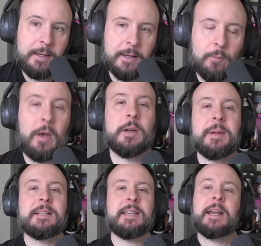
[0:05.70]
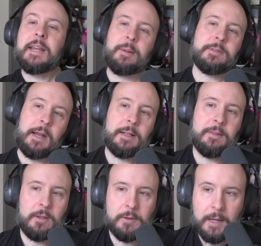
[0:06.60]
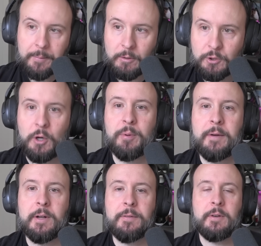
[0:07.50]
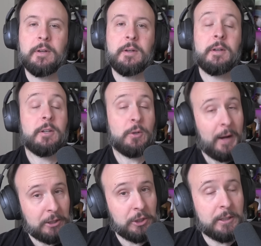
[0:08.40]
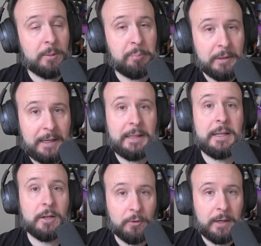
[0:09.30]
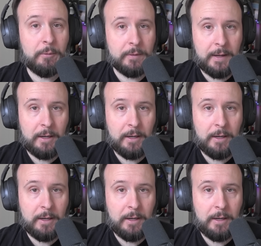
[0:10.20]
Welcome to Inside Games Daily, the only game news show brave enough to actually completely agree with Dean